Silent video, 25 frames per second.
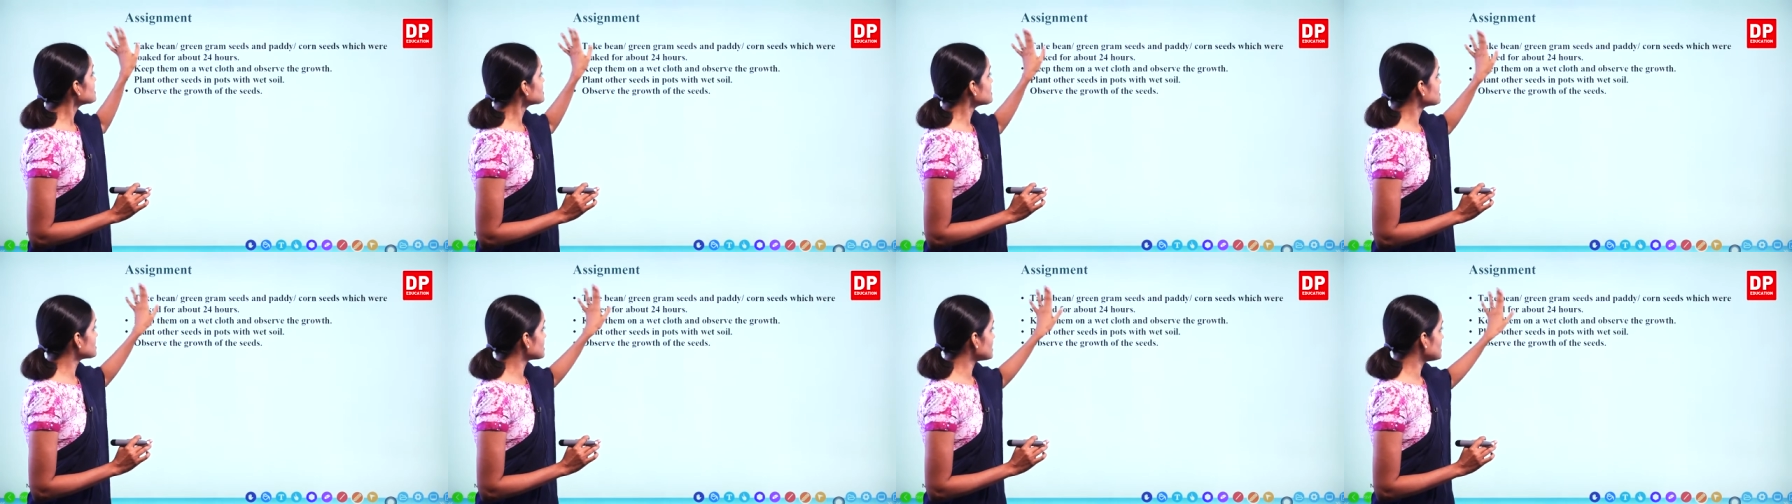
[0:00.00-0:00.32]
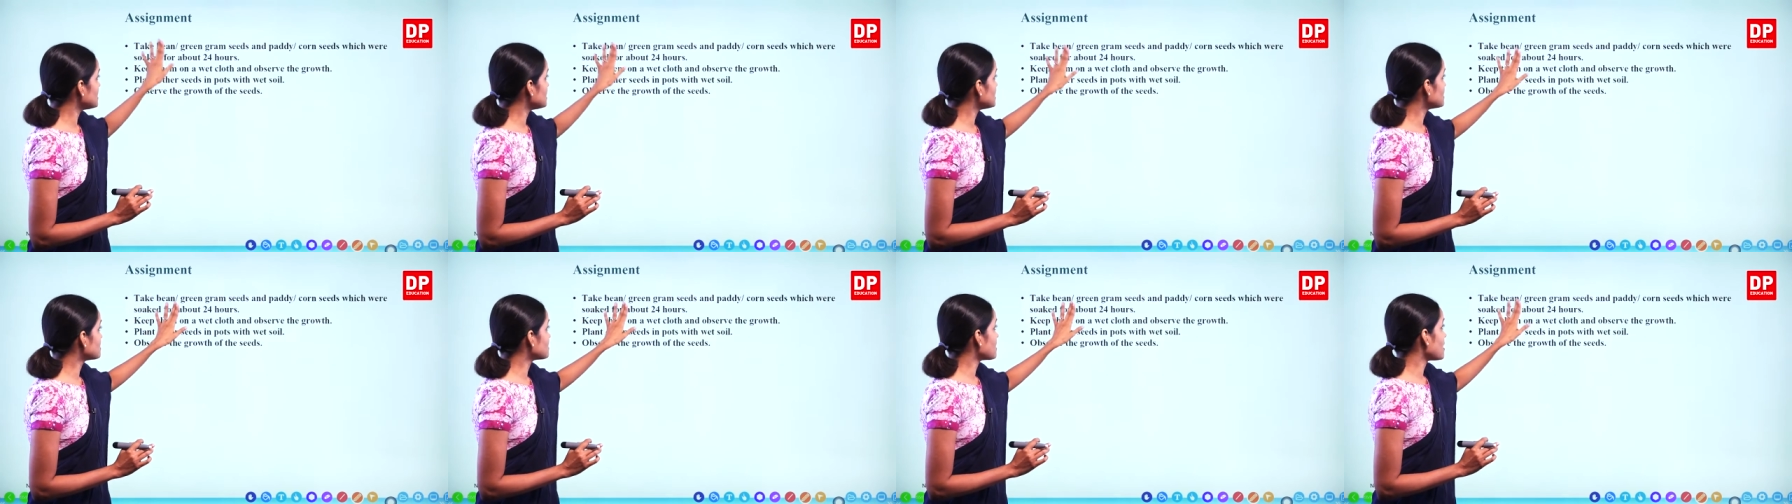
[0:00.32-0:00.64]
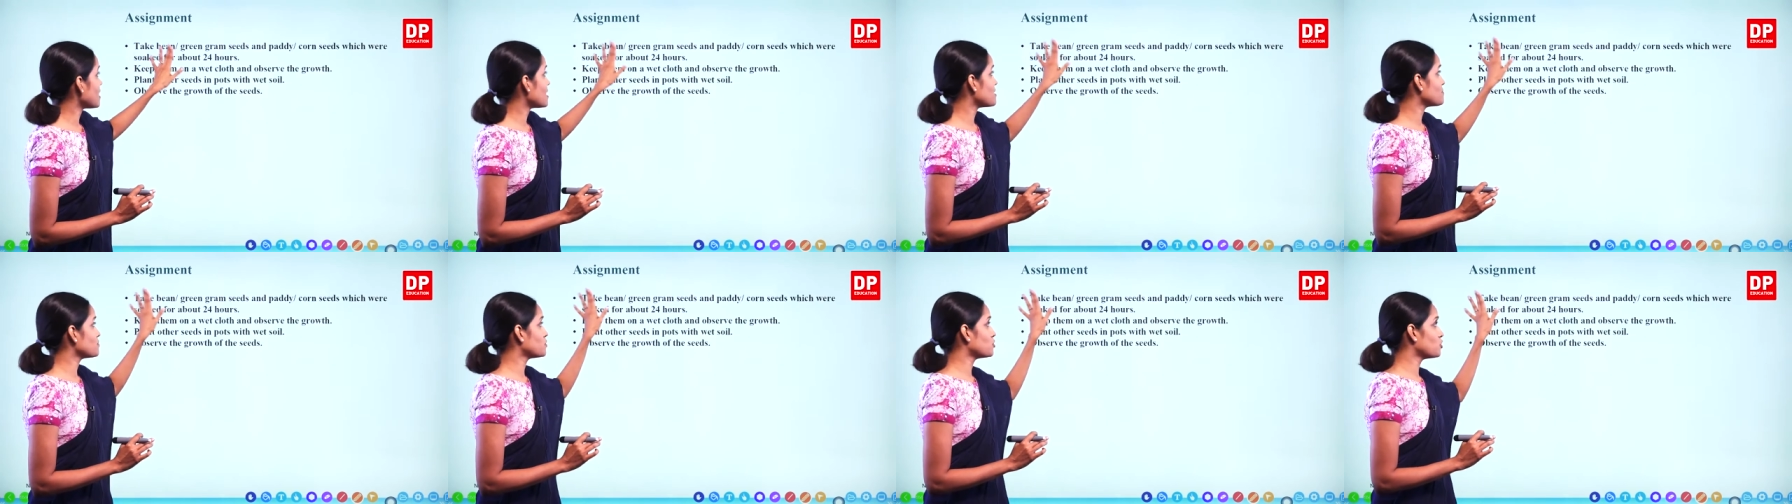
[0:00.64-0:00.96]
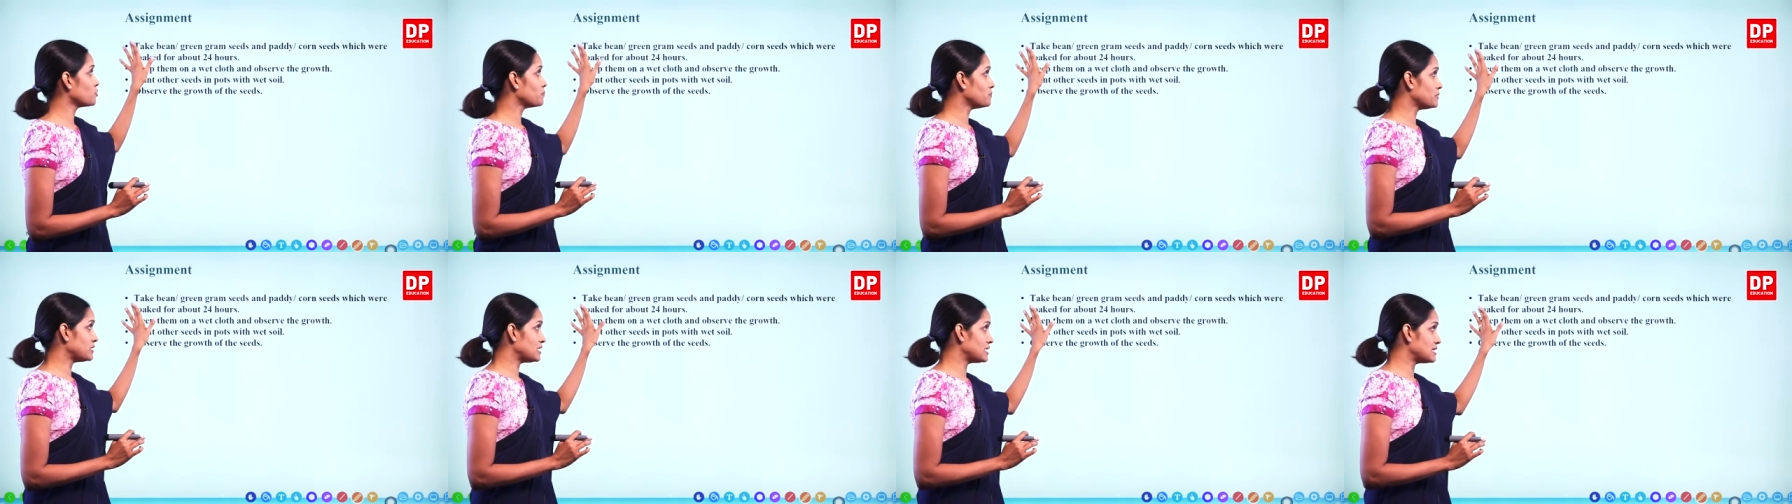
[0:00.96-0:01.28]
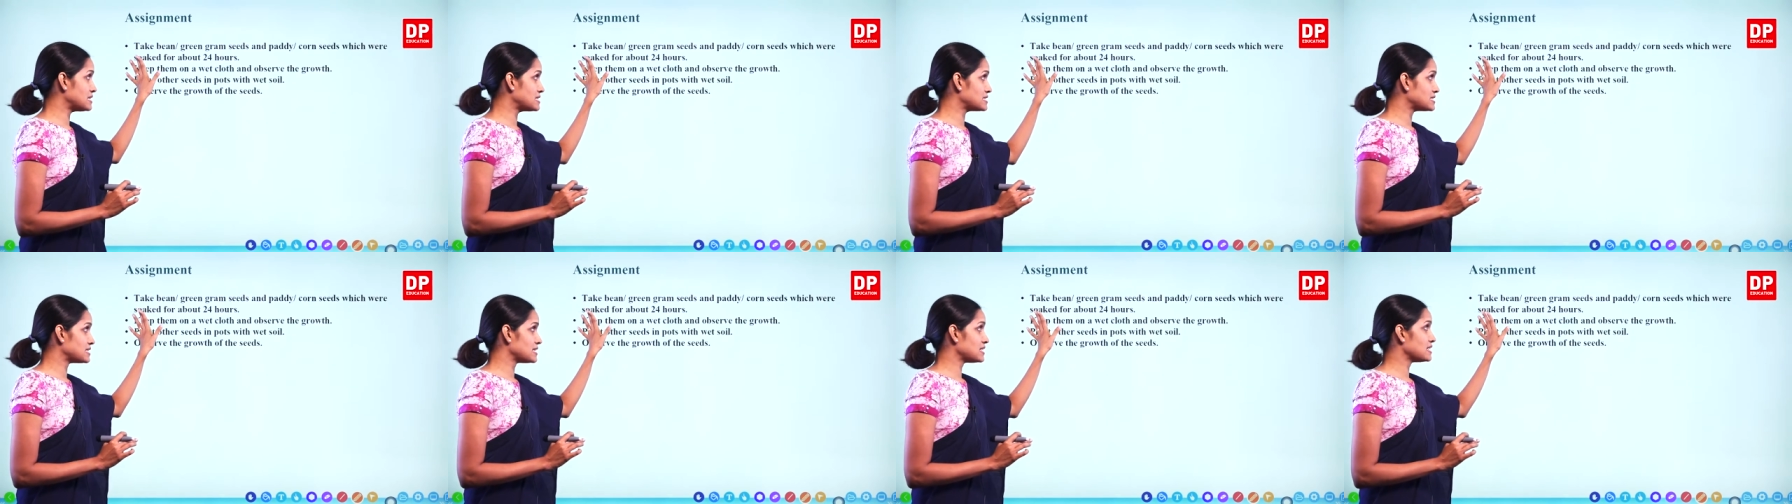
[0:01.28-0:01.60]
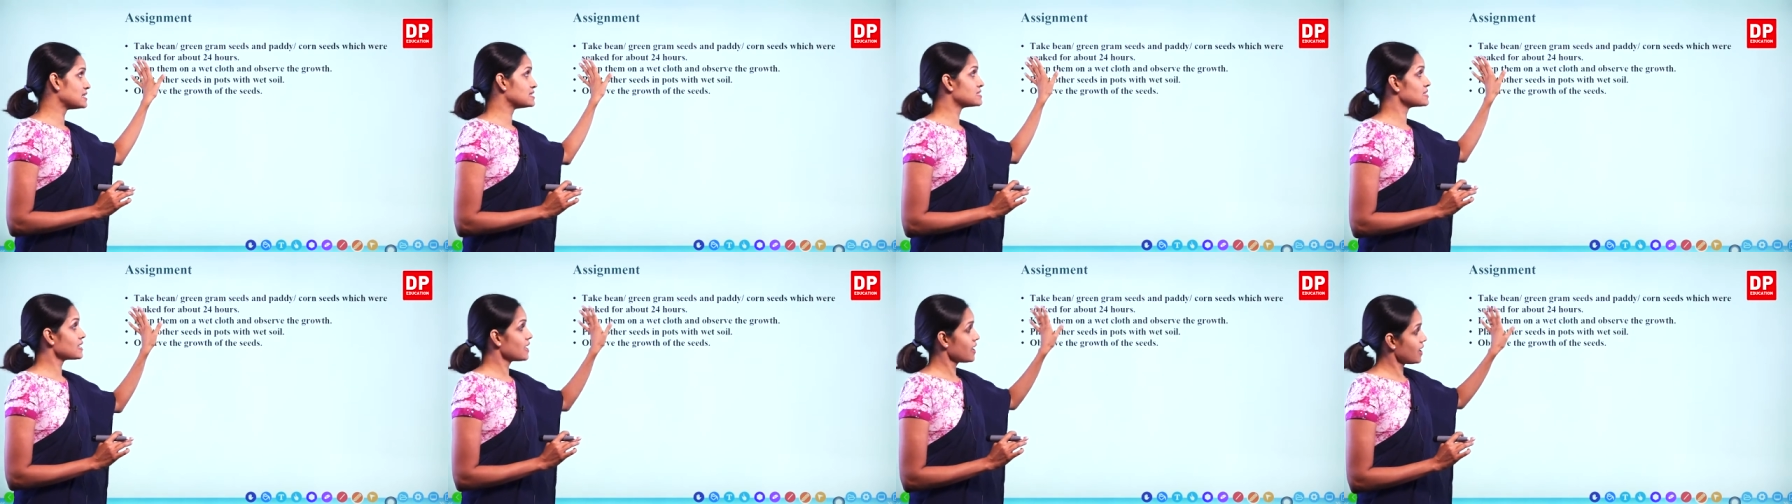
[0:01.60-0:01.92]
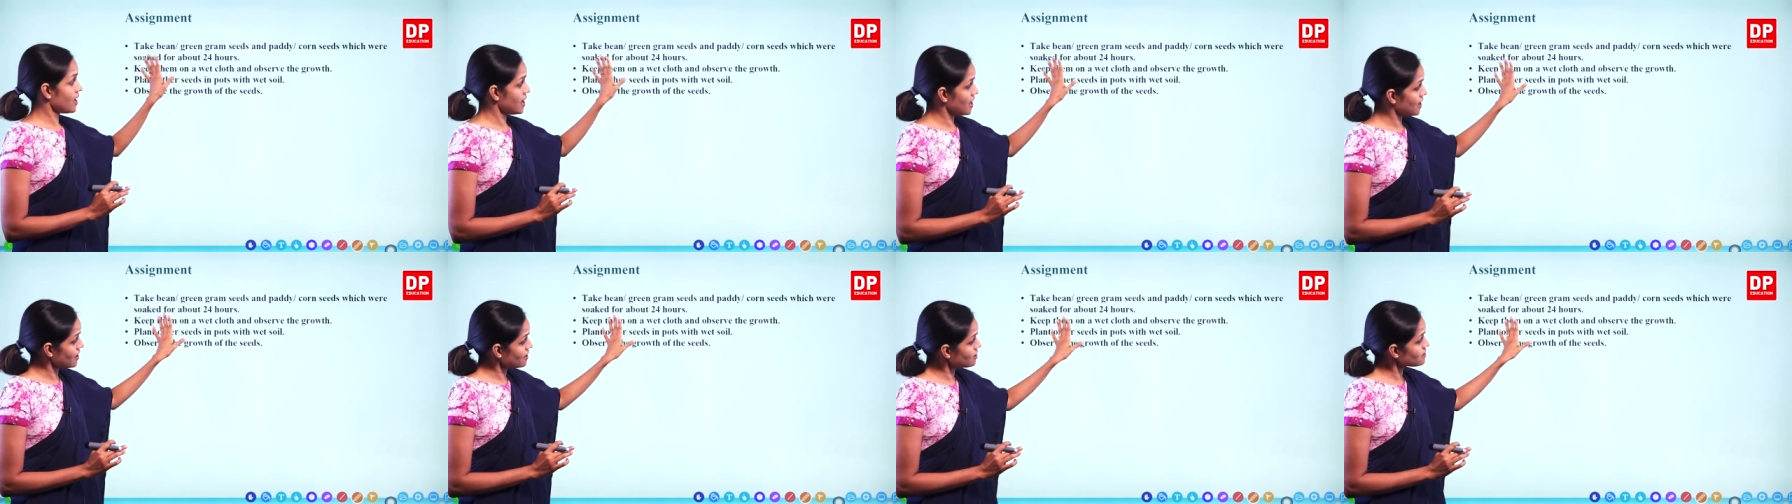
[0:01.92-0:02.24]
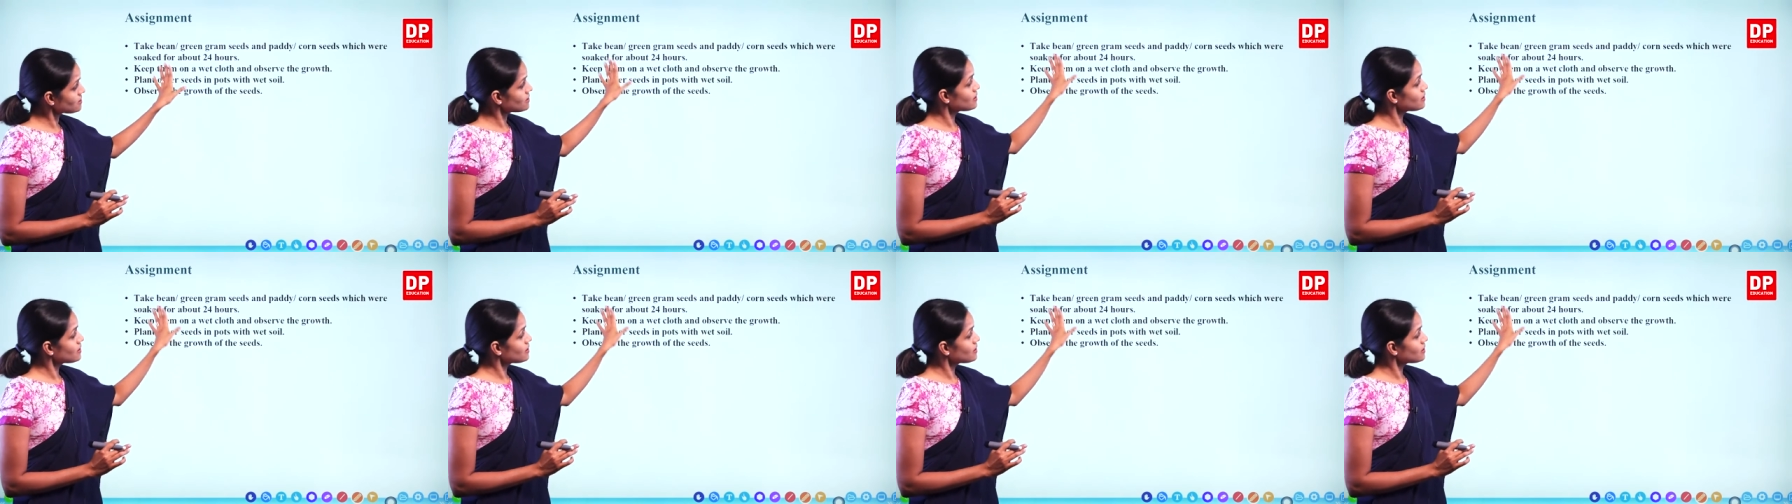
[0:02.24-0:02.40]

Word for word: green gram or bean seeds and